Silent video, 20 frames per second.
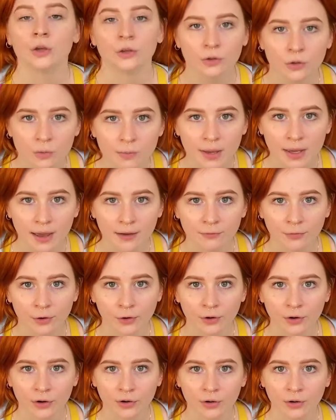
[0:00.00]
You may have
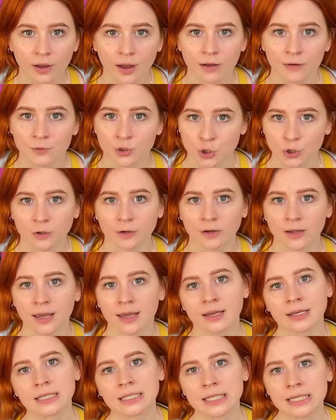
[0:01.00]
heard of
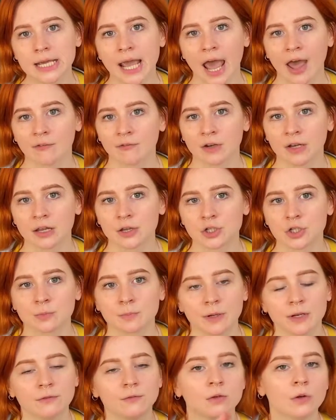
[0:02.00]
sugarcane decaffeination,
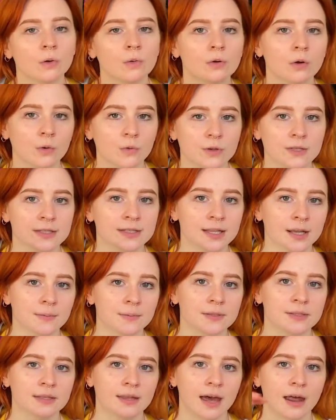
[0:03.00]
but if you don't know the
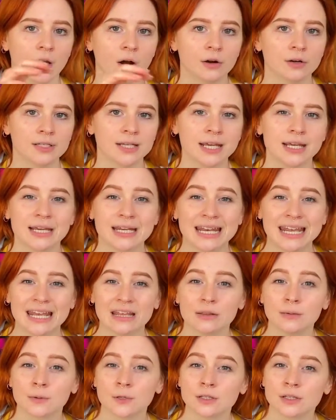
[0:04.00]
steps that are taken
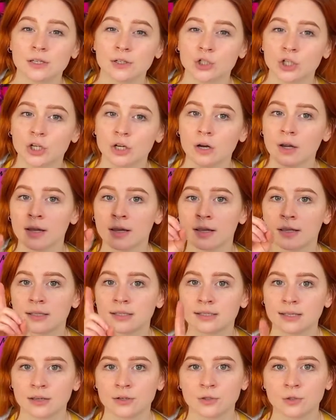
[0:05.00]
in the procedure,
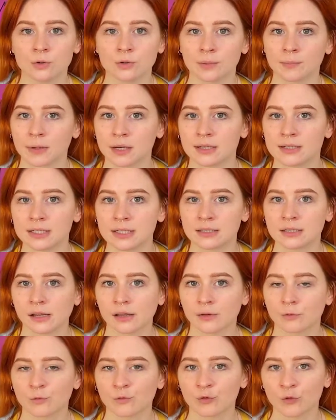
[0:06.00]
stay tuned. I'm going to detail
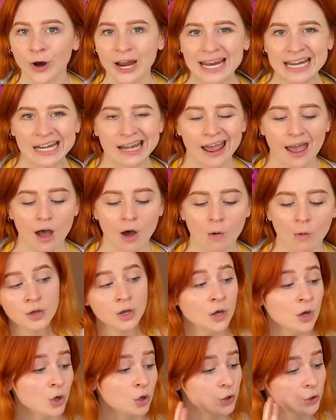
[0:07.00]
it right now.
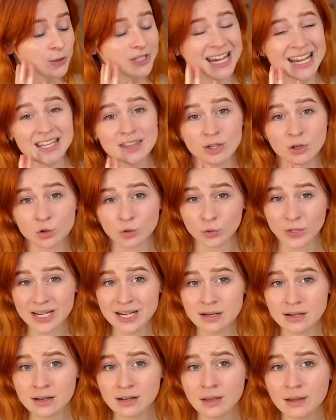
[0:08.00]
You take the
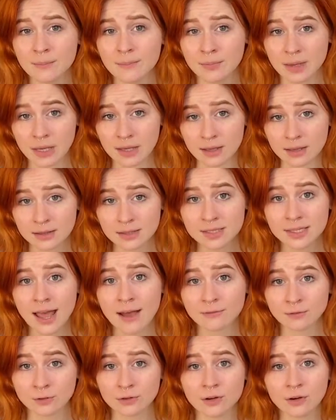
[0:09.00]
green beans
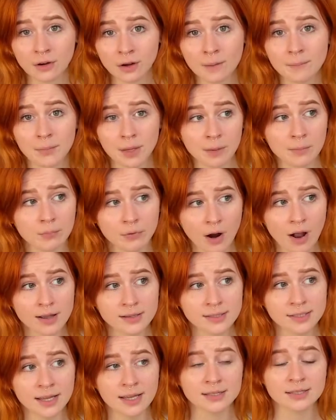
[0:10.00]
after they're done being
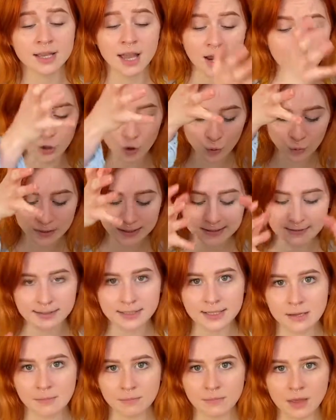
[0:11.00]
processed and you
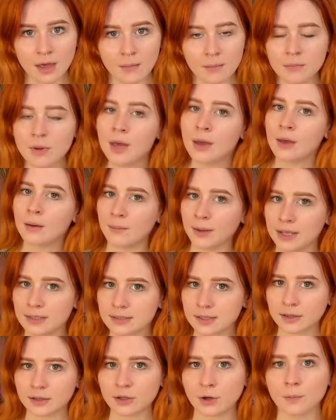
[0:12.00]
steam them.
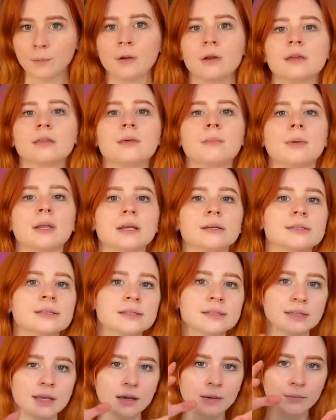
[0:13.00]
Basically, you're putting them in a
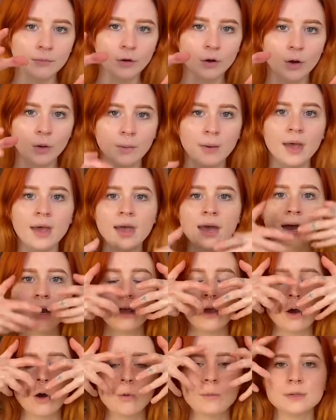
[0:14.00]
steam room and
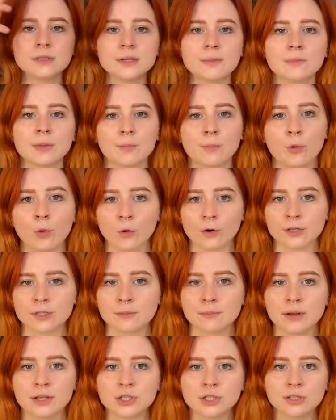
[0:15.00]
it opens up the pores,
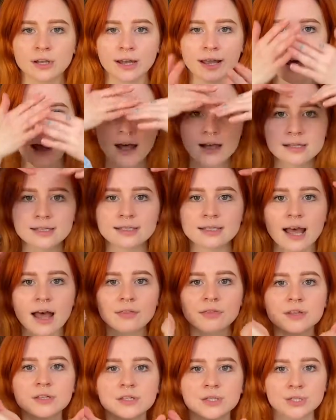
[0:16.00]
much like us
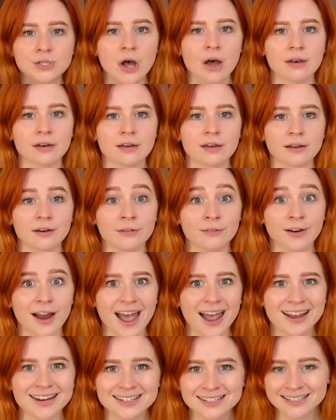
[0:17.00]
at the sauna,
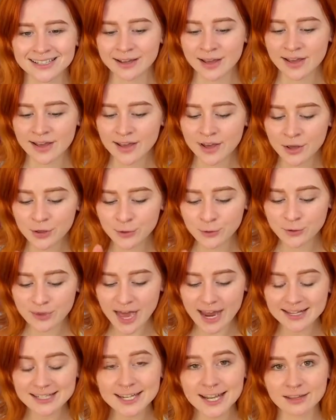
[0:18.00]
correct? You
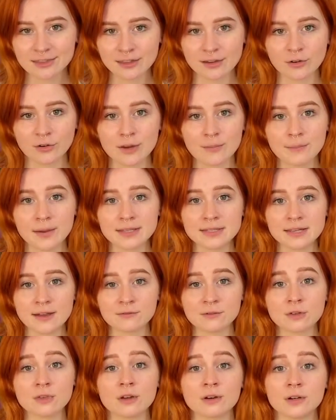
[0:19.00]
then take the green beans
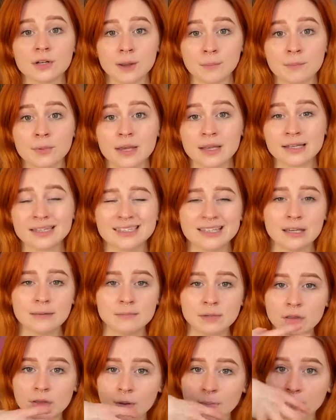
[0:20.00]
after they're done being
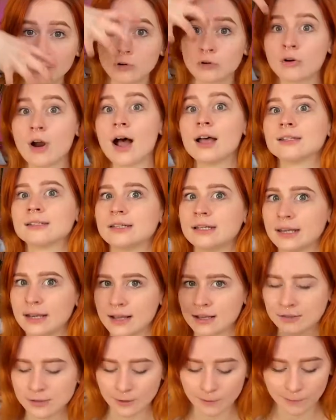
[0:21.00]
steamed and their porosity
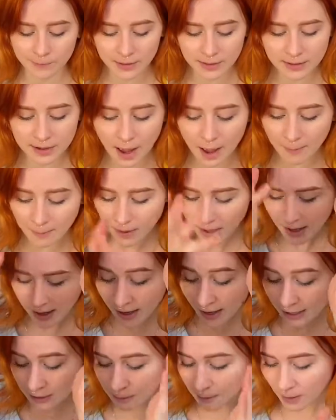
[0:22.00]
has opened up,
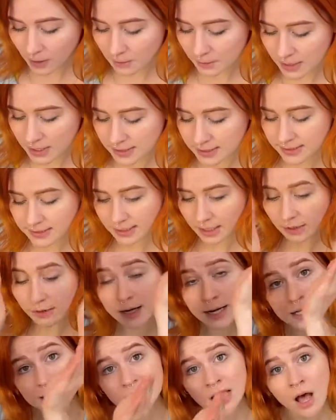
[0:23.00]
and you put them in a
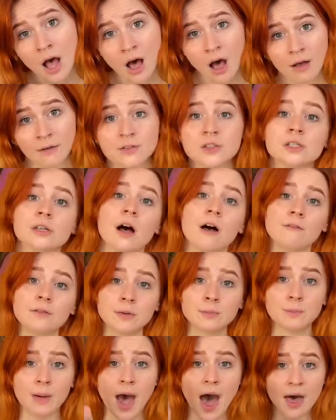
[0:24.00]
series of
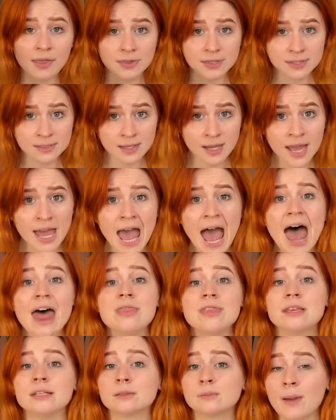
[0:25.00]
solvent baths.
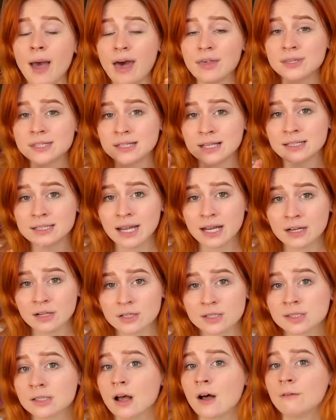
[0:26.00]
And these baths contain a
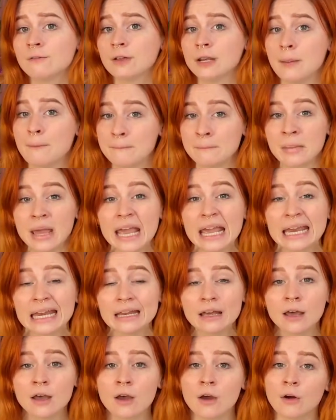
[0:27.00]
solvent made
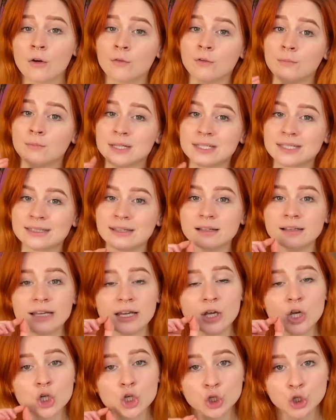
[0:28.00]
from
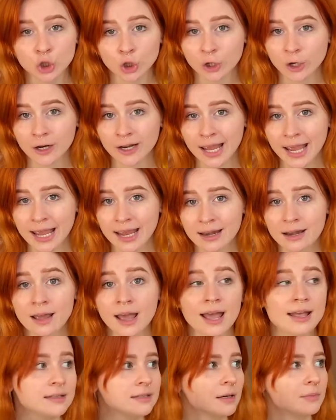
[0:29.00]
distilling sugarcane,
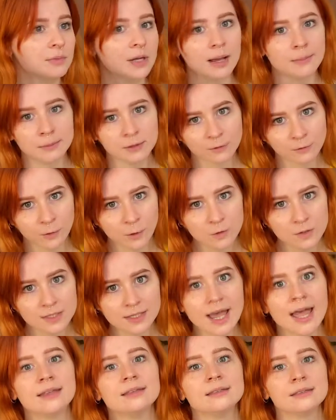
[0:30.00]
sometimes fruits,
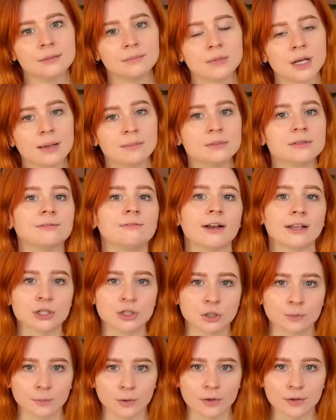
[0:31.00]
and sometimes
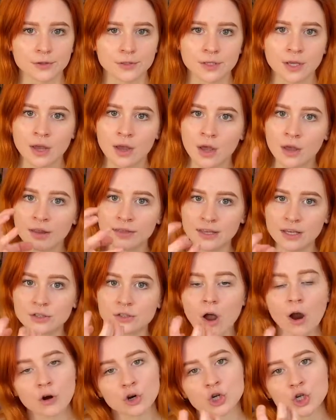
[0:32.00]
vegetables. These
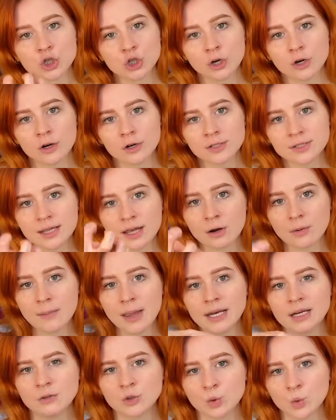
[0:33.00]
are sugars that are
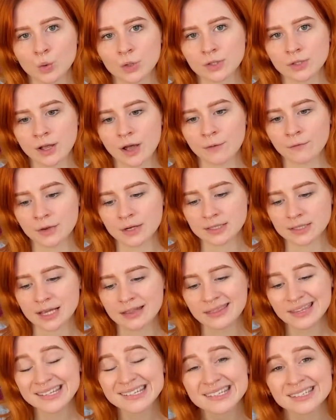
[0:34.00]
made into a solvent,
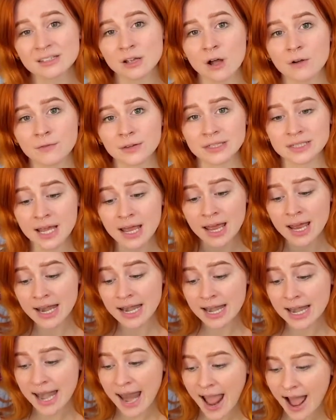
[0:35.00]
and this solvent
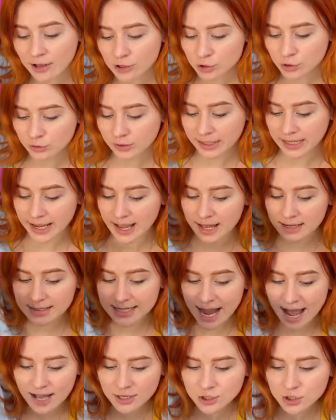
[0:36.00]
naturally
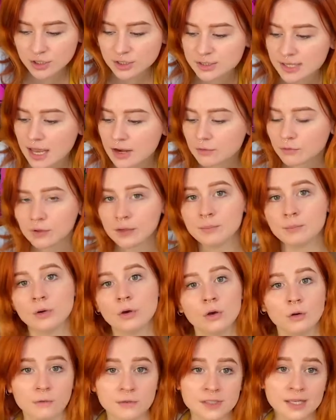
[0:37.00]
attaches and removes